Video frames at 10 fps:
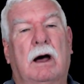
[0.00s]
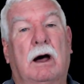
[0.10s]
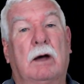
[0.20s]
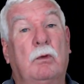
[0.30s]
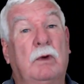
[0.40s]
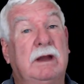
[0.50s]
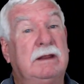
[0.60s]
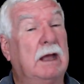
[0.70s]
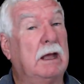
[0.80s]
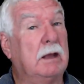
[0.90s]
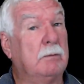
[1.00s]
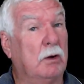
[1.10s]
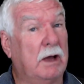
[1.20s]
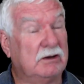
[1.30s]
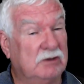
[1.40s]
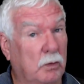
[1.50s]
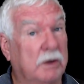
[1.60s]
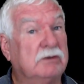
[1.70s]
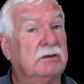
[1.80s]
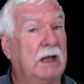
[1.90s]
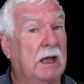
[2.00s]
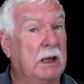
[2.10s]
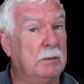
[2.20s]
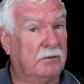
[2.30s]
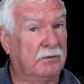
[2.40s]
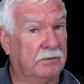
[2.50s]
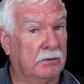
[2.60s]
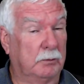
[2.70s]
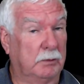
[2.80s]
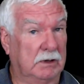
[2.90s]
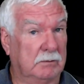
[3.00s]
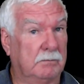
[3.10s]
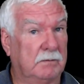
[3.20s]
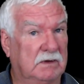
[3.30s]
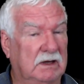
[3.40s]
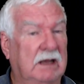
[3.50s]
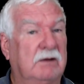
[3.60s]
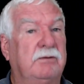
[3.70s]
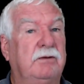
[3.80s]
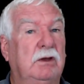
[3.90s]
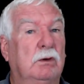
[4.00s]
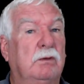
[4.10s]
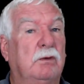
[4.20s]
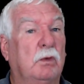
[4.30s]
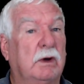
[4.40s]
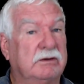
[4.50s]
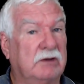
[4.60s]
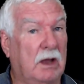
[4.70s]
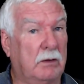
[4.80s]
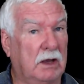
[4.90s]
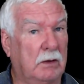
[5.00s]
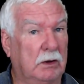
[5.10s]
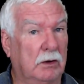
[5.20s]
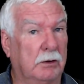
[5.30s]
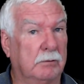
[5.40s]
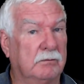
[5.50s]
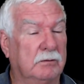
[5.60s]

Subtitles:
I will read the game. I'll actually watch the game for a bit to get a feel for what's going on,